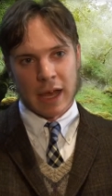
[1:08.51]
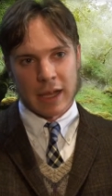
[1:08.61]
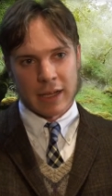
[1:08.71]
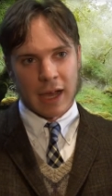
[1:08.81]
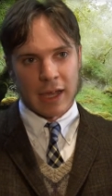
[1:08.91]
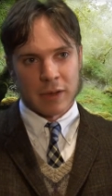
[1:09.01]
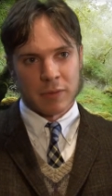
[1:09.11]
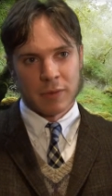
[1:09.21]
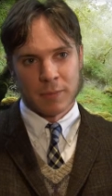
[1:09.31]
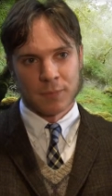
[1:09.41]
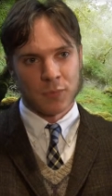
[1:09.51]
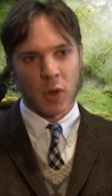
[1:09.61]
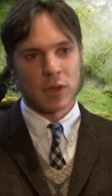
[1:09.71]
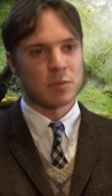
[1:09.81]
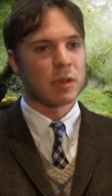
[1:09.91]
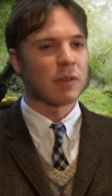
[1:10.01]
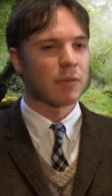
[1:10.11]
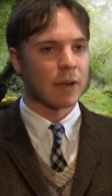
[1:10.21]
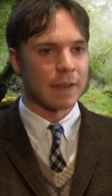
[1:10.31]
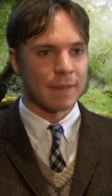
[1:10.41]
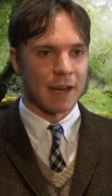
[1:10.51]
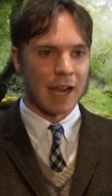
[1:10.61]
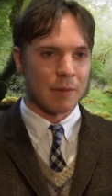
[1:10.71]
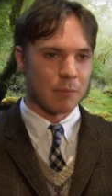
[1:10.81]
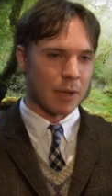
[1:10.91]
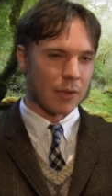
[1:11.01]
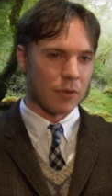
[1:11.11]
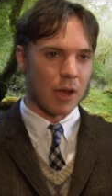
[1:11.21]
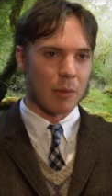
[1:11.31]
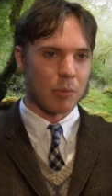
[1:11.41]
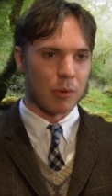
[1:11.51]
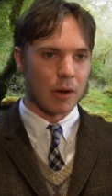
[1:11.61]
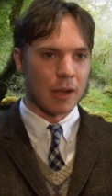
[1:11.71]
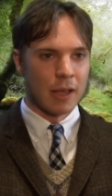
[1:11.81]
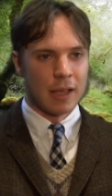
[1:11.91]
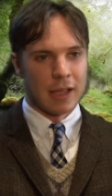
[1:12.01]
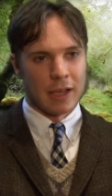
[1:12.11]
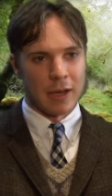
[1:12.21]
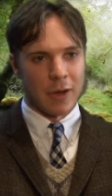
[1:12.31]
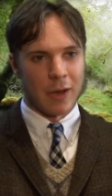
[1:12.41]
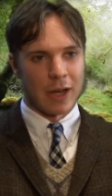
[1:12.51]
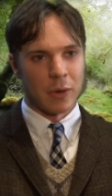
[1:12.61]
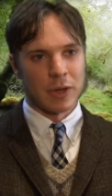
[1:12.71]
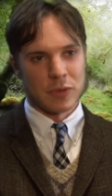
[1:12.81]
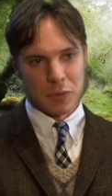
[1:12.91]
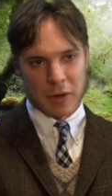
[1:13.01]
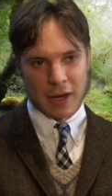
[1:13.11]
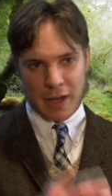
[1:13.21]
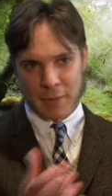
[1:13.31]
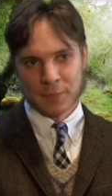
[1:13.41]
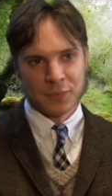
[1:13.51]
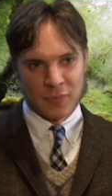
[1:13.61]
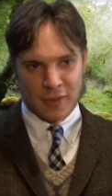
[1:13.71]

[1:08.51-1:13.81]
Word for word: I'd kind of always be afraid that I'd mess up, or, you know, I'd always try to